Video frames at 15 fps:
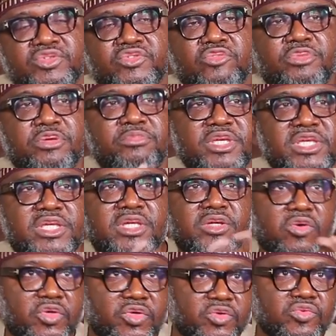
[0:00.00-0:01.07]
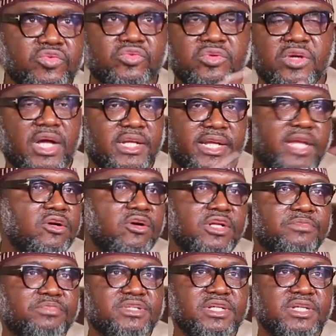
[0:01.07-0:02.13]
which could be me or you and any
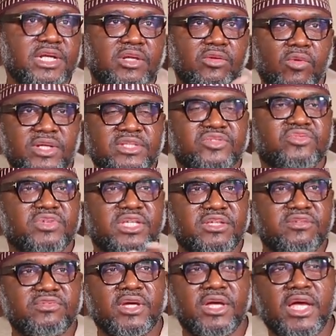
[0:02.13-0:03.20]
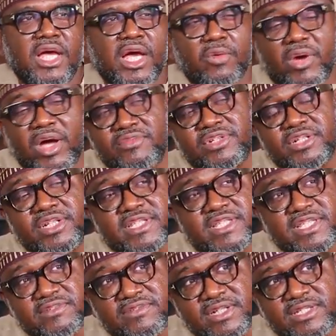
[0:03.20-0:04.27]
other person that wants to give. And we have the
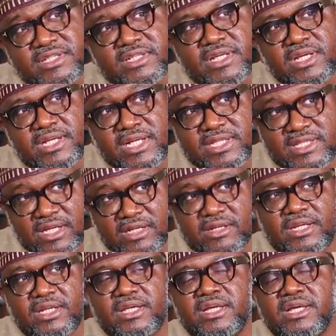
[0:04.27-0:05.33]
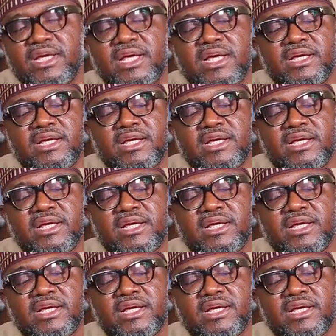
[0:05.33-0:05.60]
receivers, that's secondly.